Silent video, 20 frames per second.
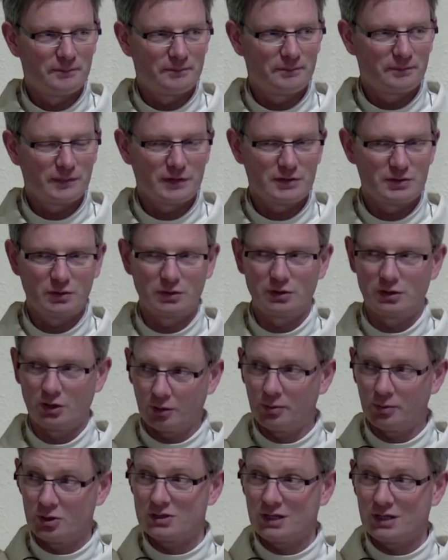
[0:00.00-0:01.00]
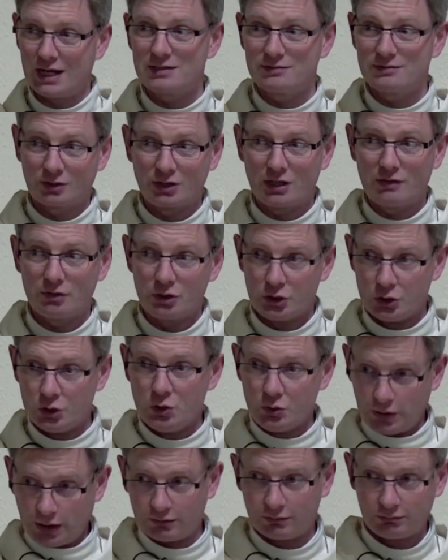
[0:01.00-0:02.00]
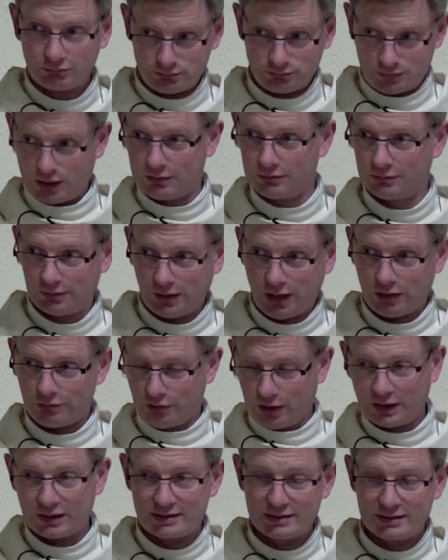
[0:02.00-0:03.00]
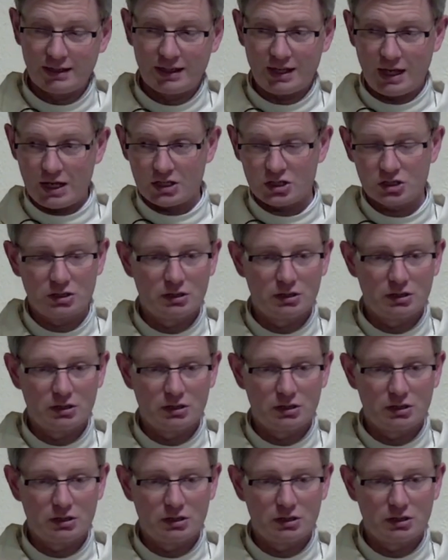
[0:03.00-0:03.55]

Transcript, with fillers: So the other person has forgiven you, that, that, that reconciliation,